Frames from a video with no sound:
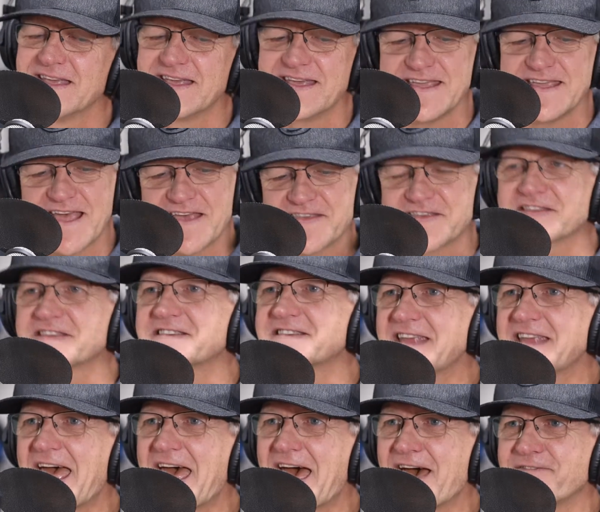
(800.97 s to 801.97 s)
He has his
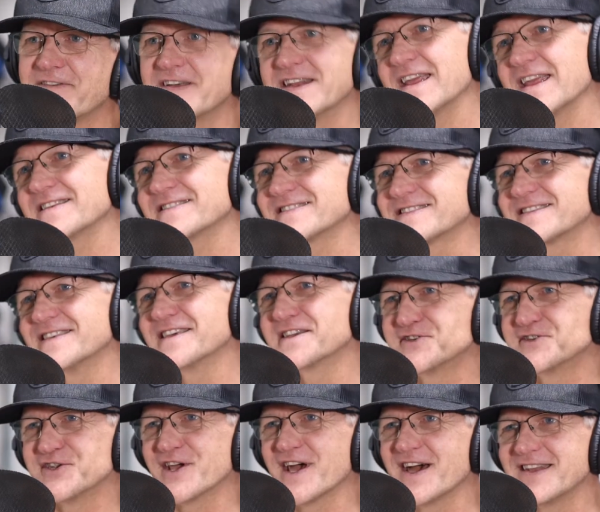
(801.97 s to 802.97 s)
staff, and he has a
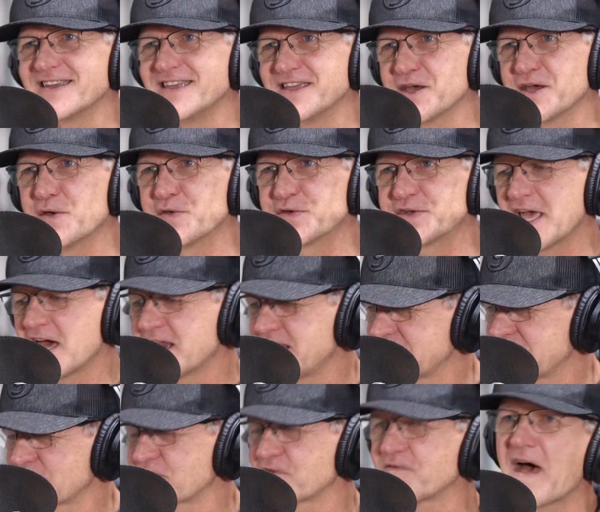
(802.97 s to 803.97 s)
slingshot. He goes down and
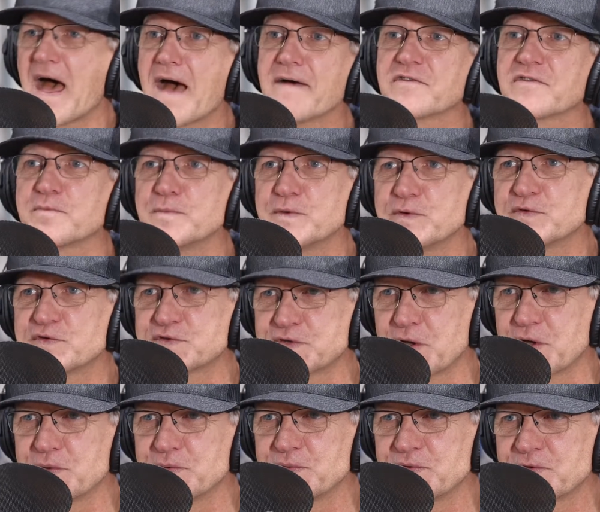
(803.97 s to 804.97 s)
he gets 5 smooth
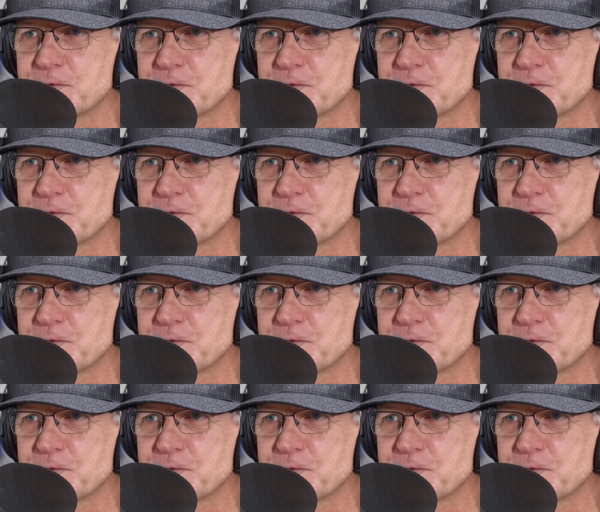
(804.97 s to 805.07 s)
stones.